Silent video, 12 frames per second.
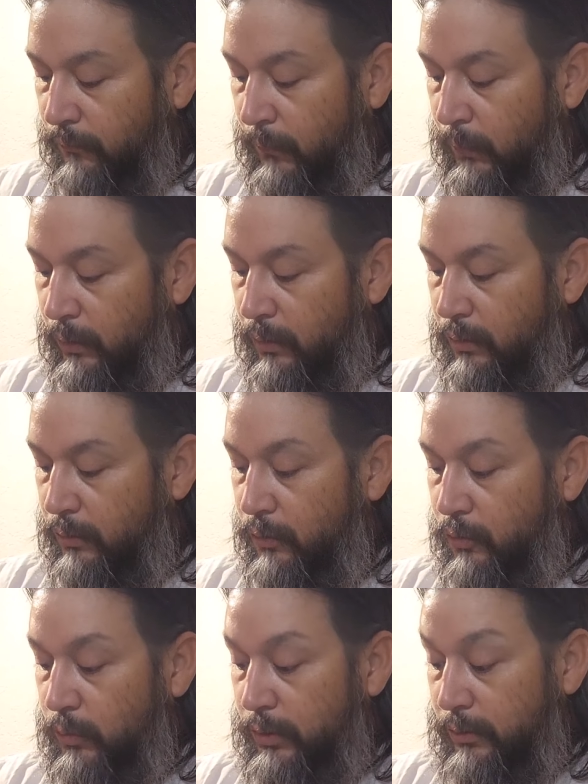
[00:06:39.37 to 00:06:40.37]
You
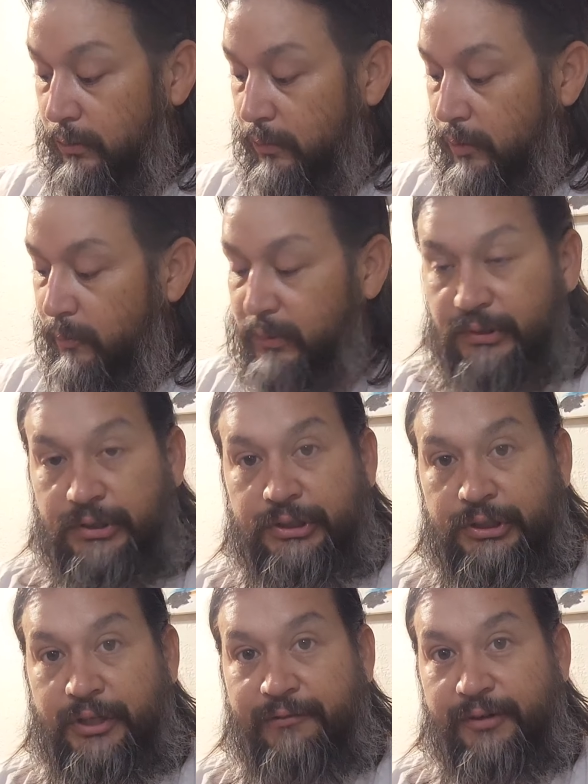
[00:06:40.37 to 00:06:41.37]
will position
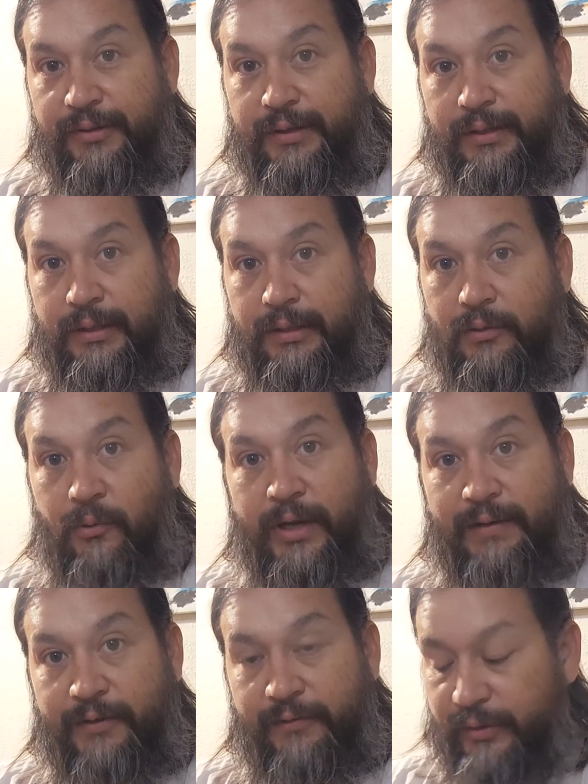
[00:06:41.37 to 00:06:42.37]
everything, you'll have
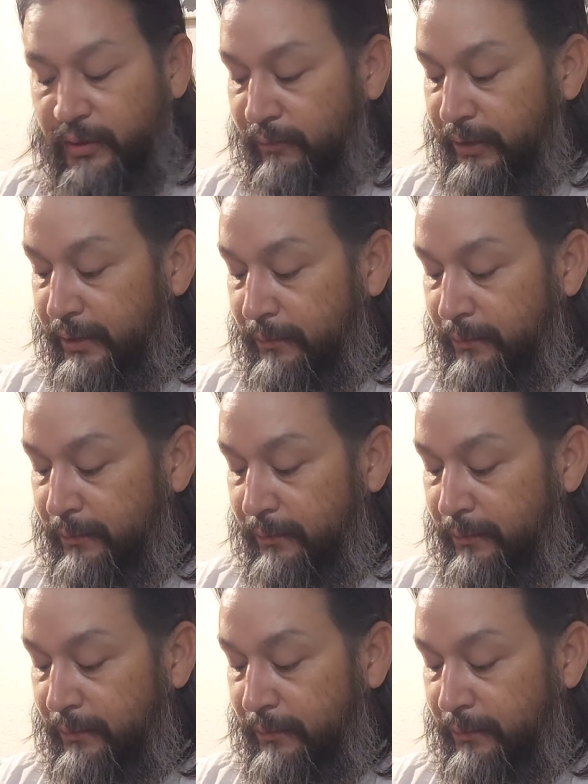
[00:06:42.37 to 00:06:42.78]
everything ready.